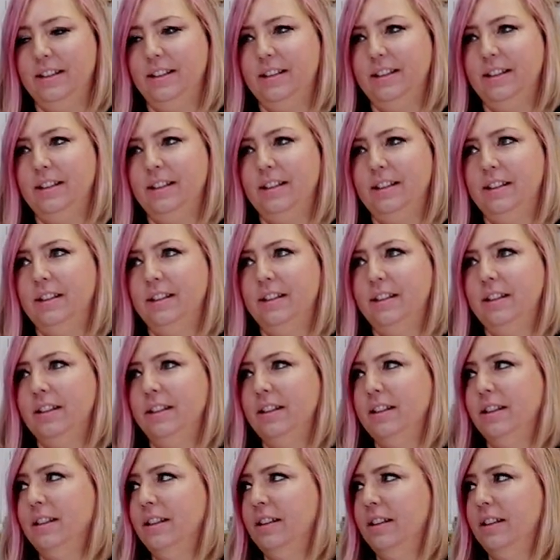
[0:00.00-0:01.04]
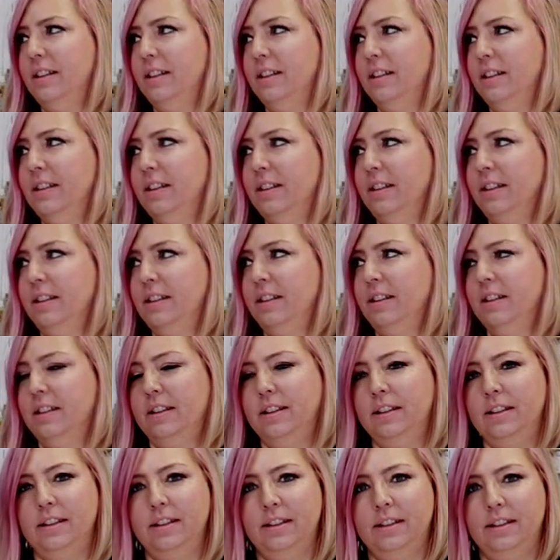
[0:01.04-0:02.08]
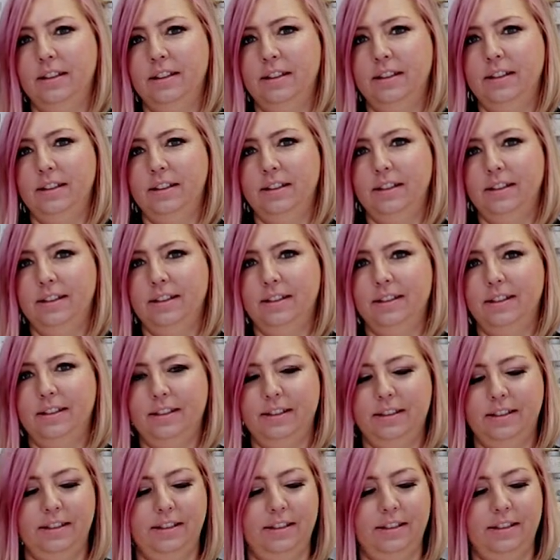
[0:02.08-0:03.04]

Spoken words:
(not speaking)